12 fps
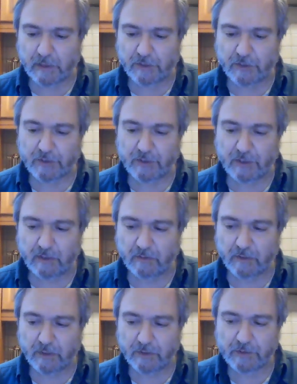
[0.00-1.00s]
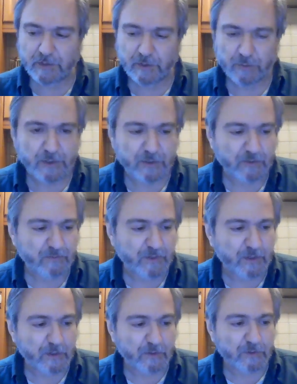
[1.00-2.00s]
I just did a, a, series of
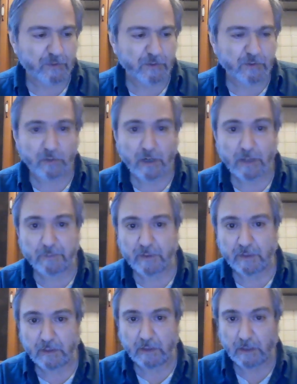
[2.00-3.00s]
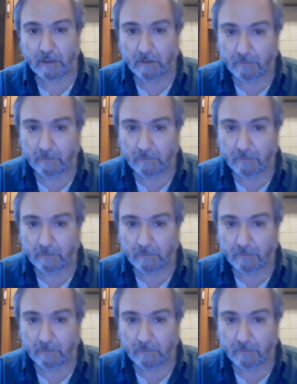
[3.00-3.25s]
videos describing the uh,